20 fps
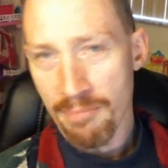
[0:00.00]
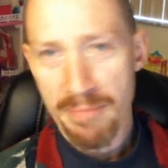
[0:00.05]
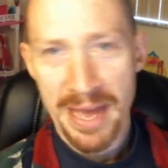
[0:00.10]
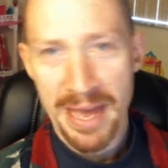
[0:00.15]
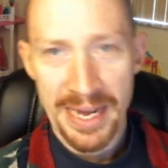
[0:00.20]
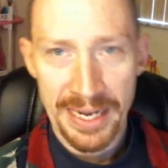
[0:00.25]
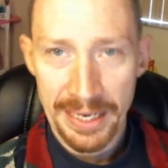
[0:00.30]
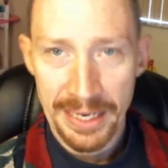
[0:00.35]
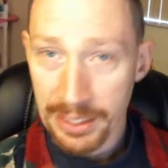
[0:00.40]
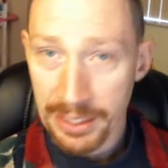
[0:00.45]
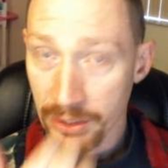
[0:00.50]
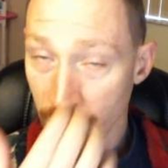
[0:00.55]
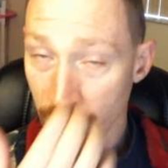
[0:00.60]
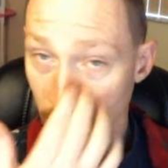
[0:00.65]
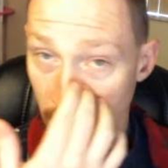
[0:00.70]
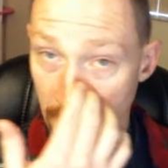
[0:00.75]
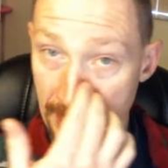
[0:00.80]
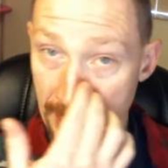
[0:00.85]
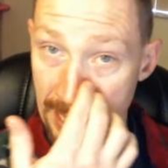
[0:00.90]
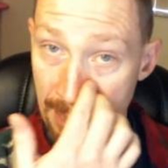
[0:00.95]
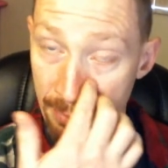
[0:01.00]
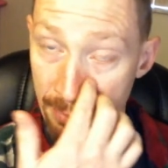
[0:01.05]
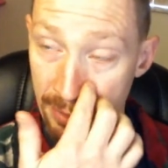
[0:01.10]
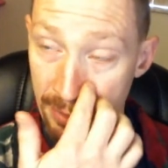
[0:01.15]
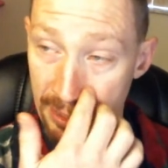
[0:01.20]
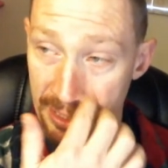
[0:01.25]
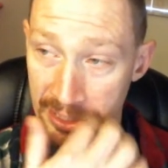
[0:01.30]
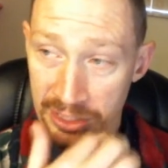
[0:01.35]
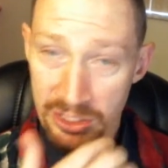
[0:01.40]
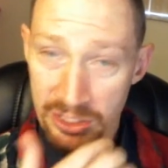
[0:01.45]
medic or
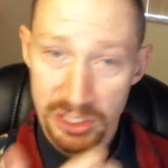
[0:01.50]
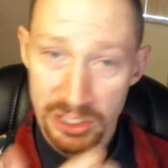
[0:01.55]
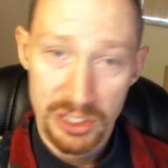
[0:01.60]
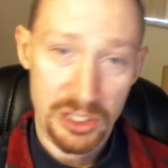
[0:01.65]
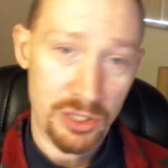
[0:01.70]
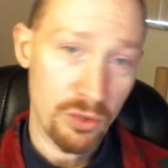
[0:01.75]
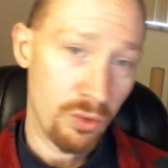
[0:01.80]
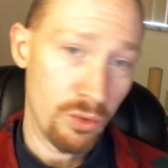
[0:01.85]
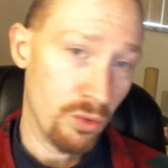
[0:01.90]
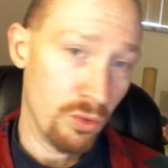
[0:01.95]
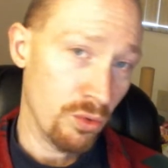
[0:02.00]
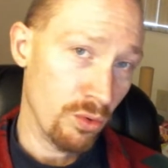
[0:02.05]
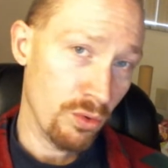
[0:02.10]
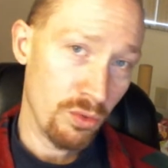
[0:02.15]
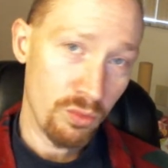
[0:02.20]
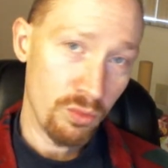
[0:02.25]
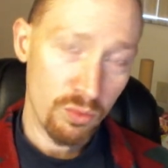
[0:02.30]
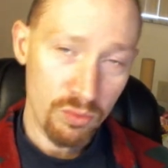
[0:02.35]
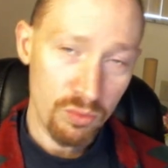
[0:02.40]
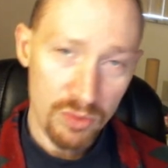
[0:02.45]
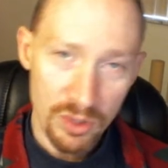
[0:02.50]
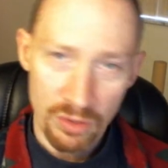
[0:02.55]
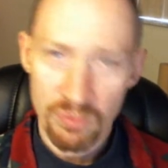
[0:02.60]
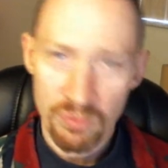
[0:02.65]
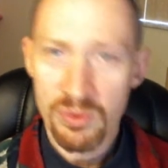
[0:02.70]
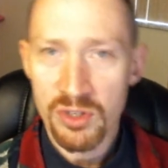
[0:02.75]
ambulance or you know,